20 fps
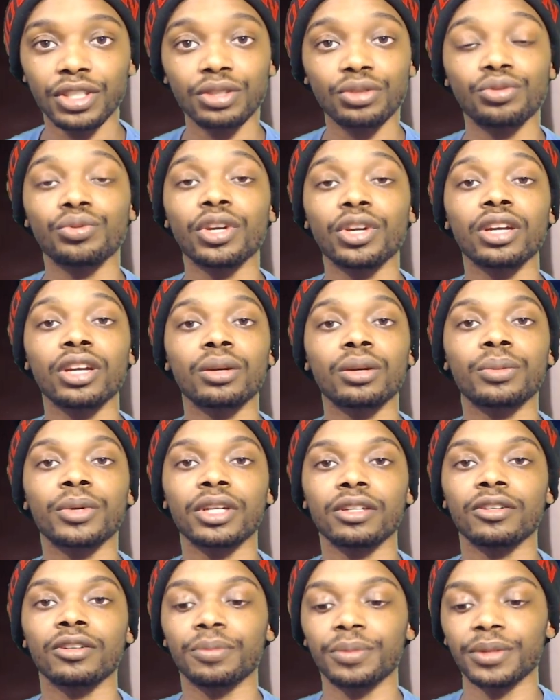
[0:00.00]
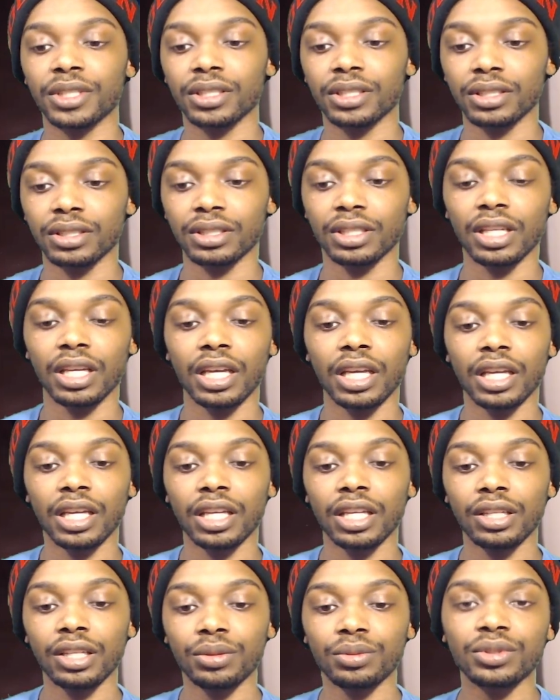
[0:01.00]
it threw everybody off, because
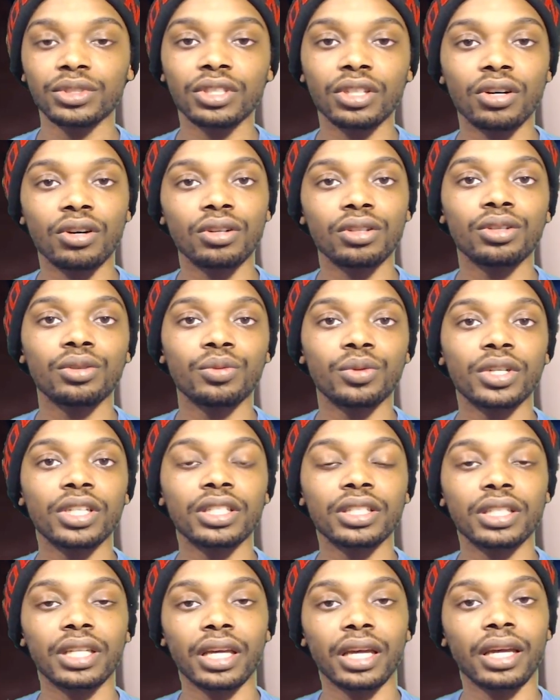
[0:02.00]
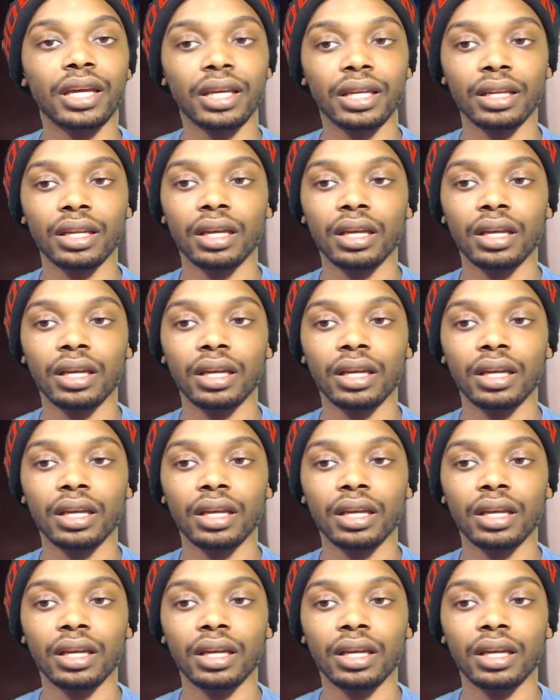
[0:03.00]
he was the only one that